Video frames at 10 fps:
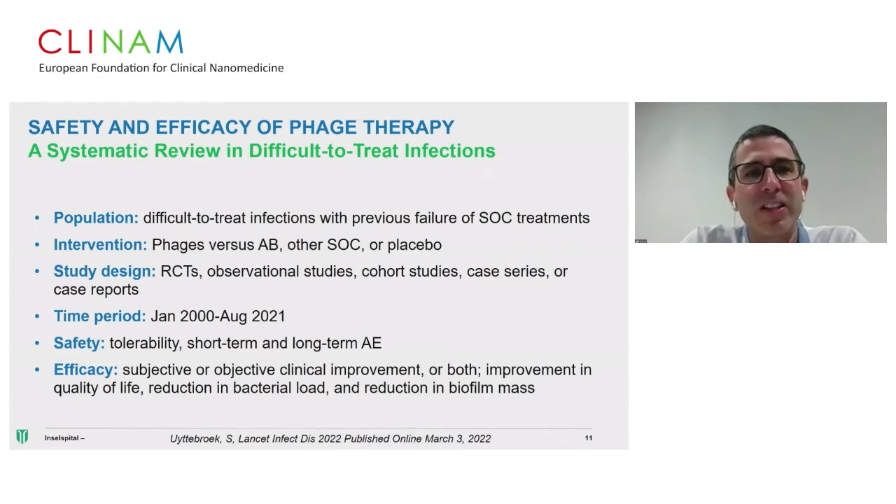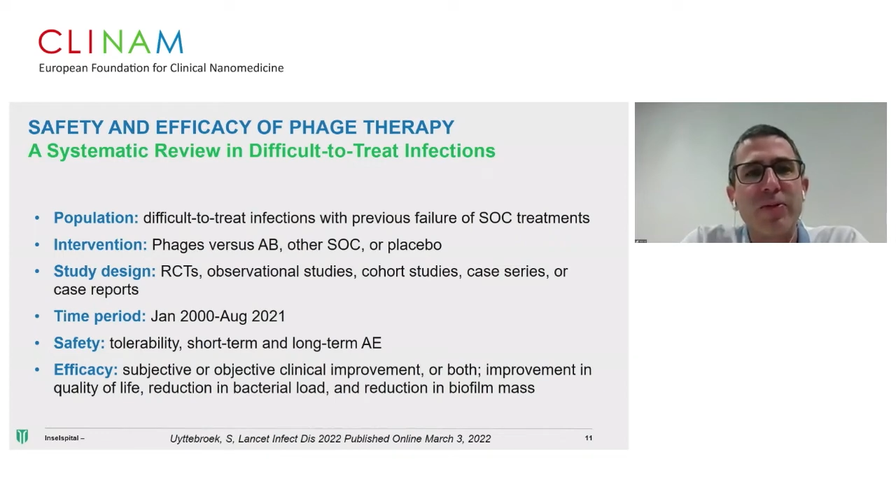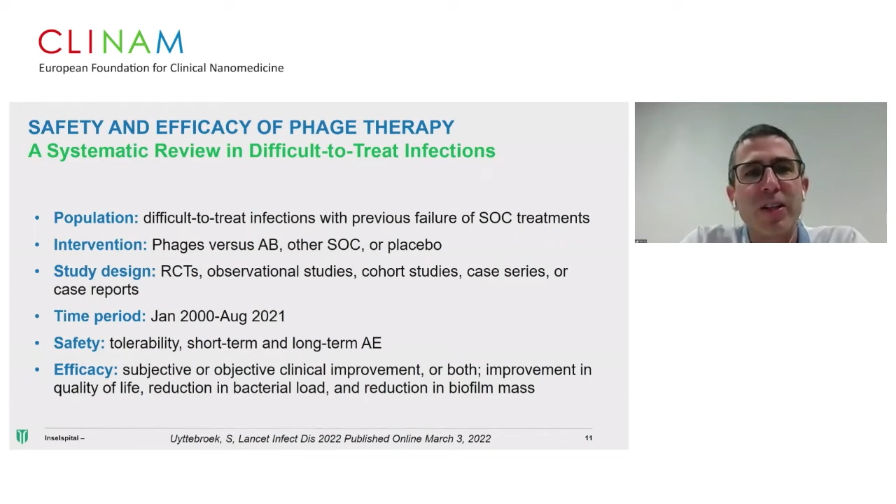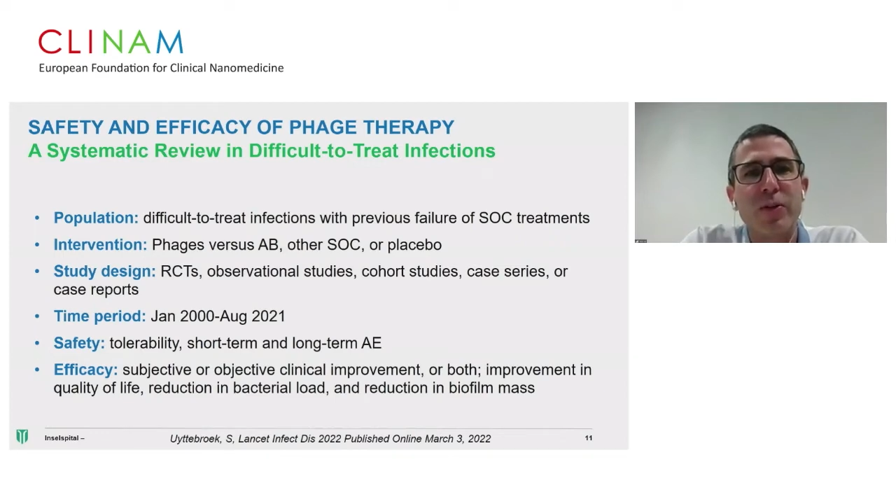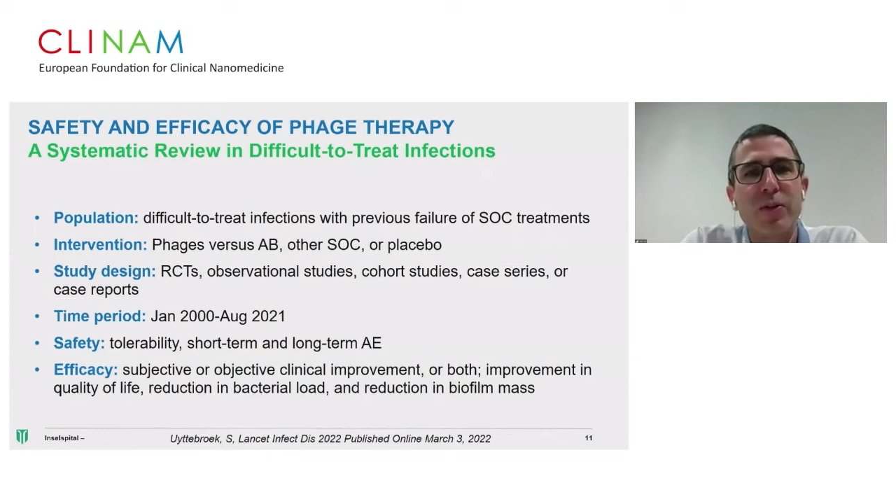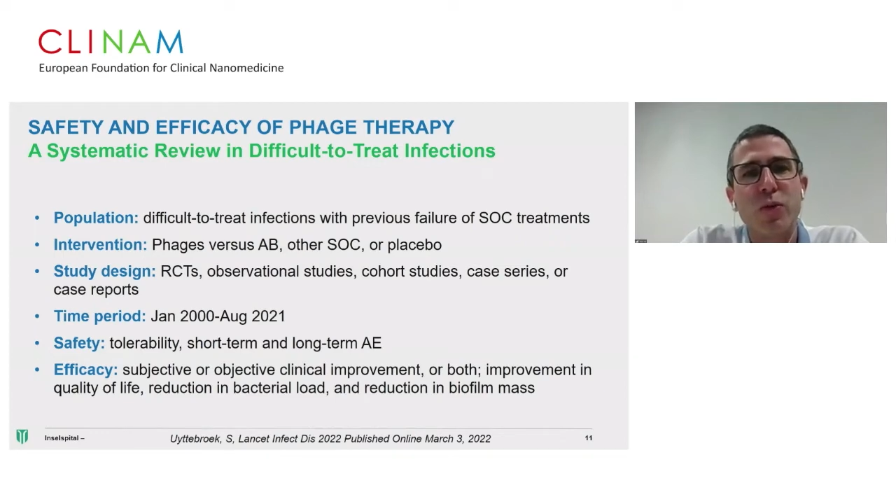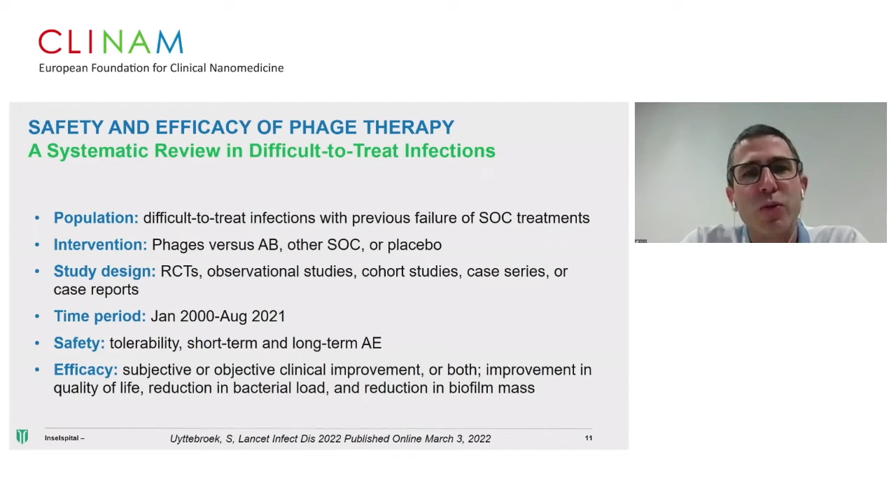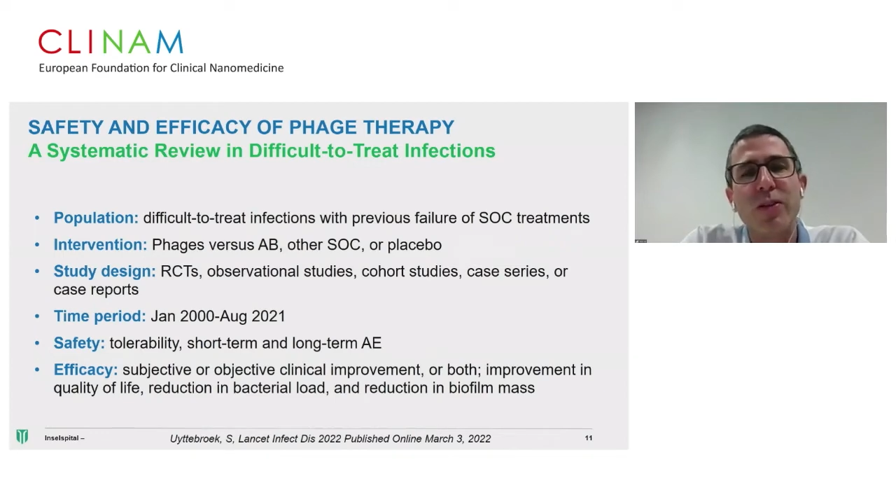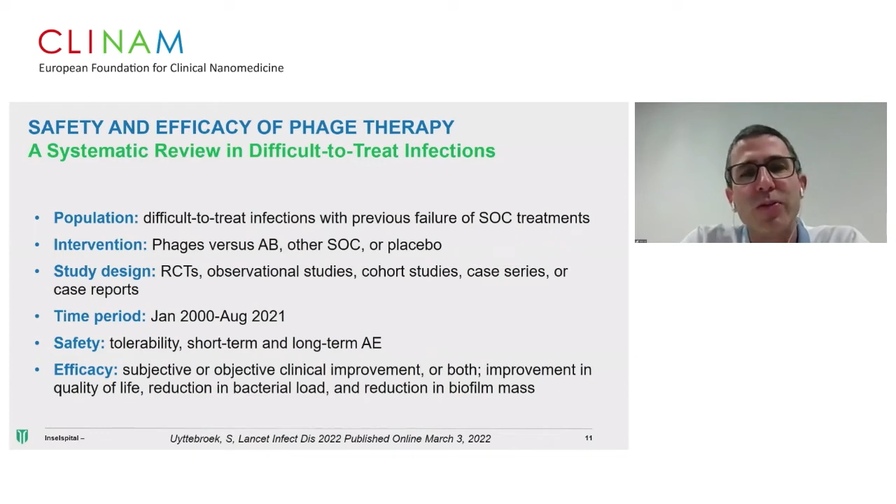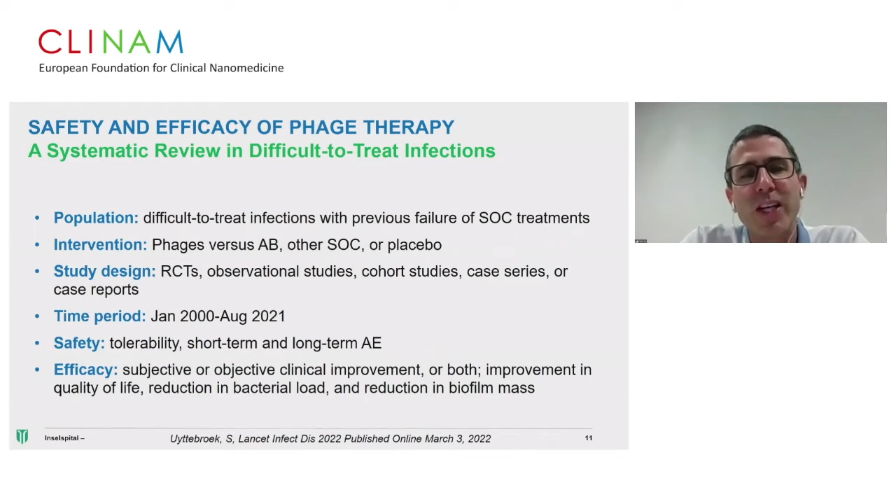difficult to
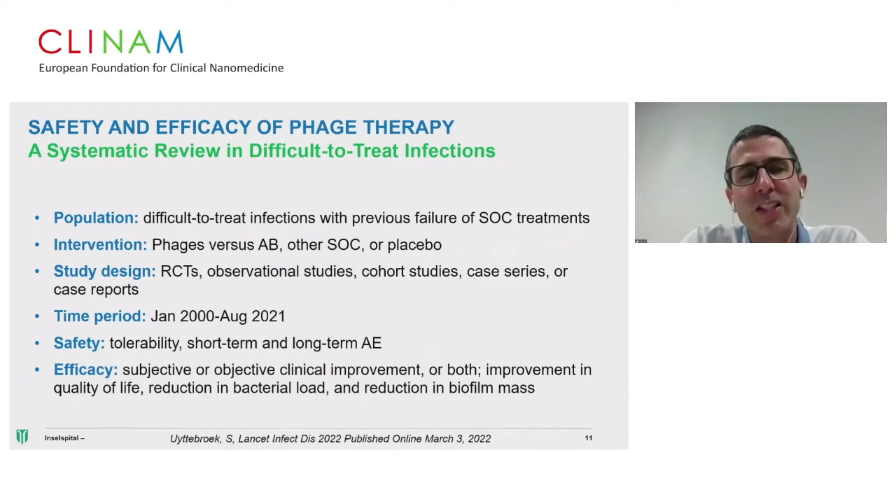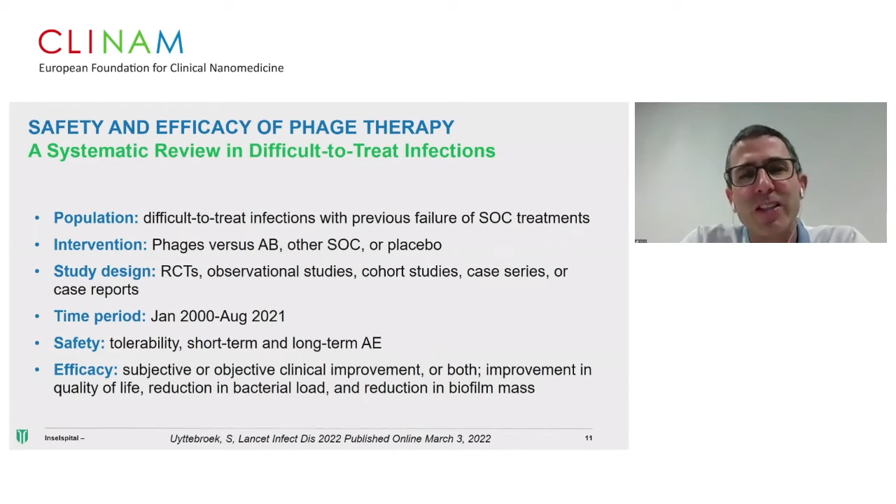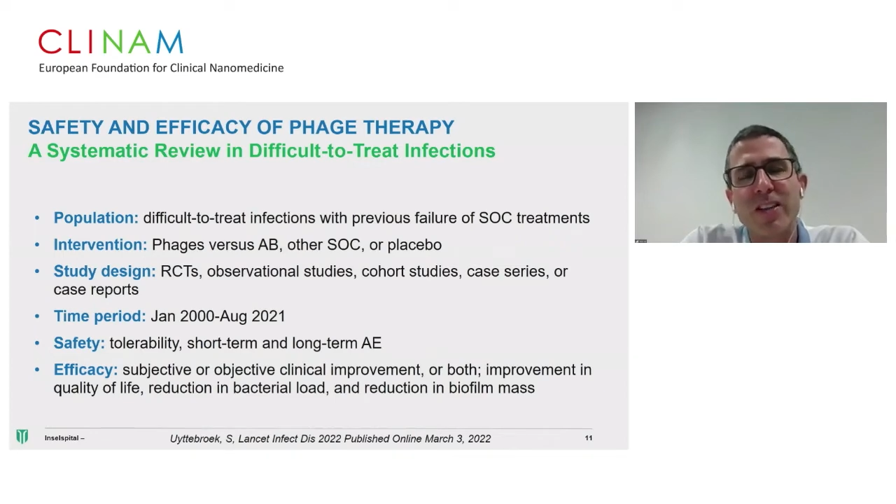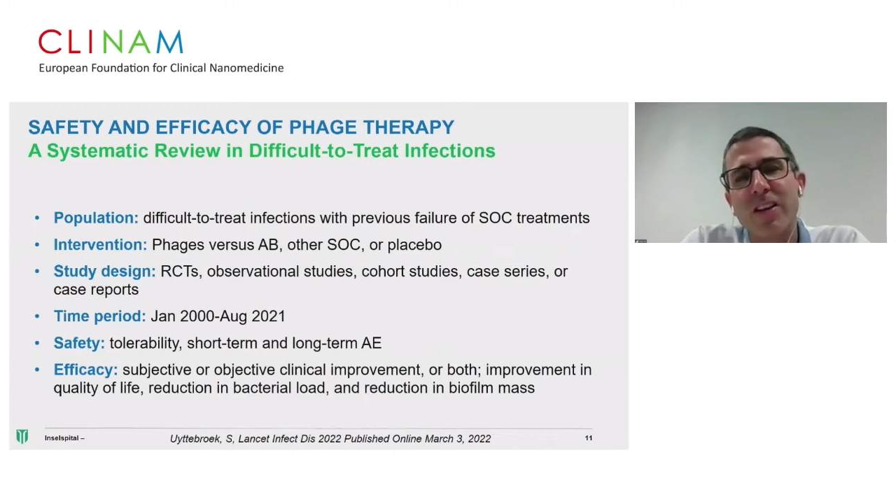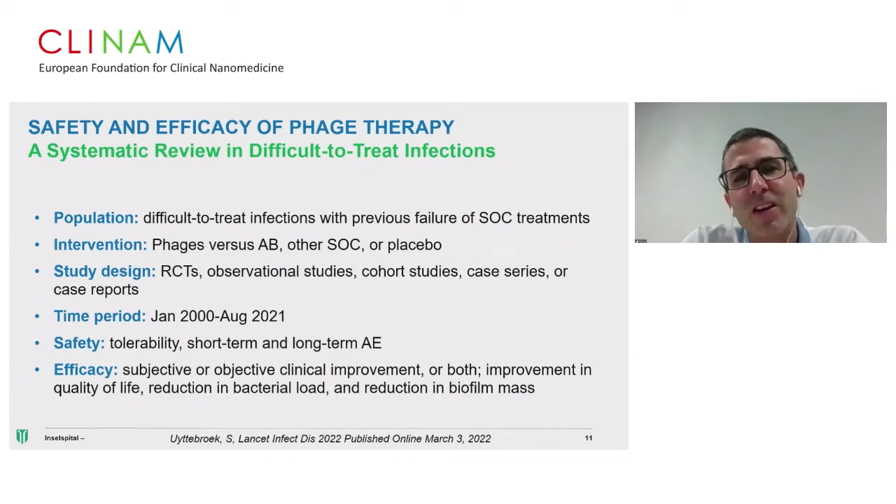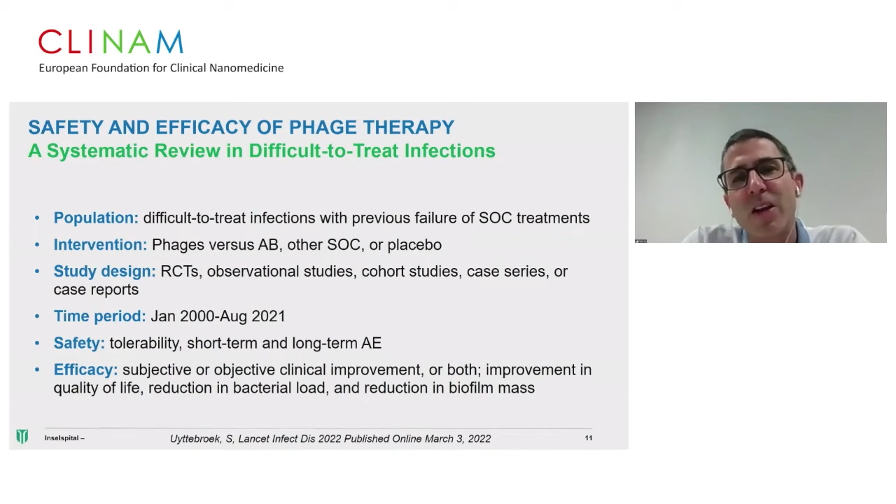treat infection